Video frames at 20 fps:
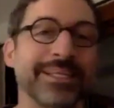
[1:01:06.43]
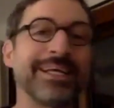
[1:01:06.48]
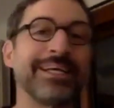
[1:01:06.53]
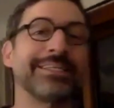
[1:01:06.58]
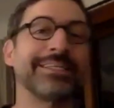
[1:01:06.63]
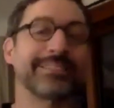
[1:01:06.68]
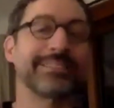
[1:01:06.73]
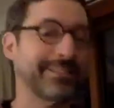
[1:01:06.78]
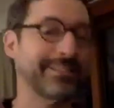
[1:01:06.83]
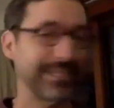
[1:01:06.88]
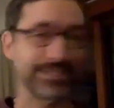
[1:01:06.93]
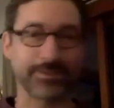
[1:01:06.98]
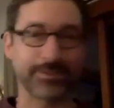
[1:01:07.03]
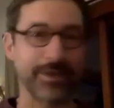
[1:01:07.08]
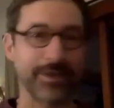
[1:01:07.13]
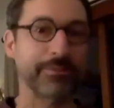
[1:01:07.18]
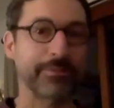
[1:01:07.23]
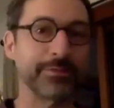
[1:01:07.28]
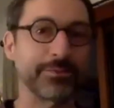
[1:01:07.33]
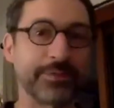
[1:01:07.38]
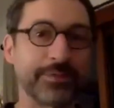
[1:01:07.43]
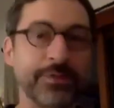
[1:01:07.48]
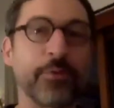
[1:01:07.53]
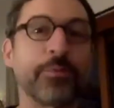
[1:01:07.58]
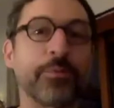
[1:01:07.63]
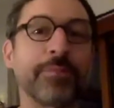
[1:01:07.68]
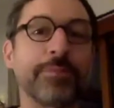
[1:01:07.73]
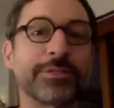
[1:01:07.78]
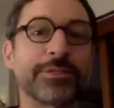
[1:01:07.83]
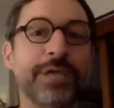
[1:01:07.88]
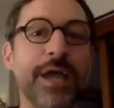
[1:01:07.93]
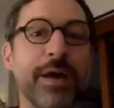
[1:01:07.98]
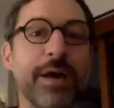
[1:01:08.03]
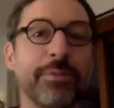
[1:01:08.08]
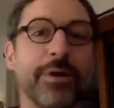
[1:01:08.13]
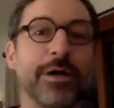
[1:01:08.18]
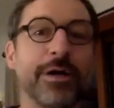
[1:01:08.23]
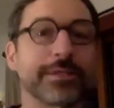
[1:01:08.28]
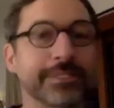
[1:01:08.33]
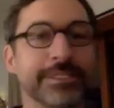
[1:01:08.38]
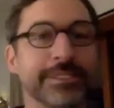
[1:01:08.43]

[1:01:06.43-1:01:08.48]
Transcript: See, that's what happens when you open up the chat box.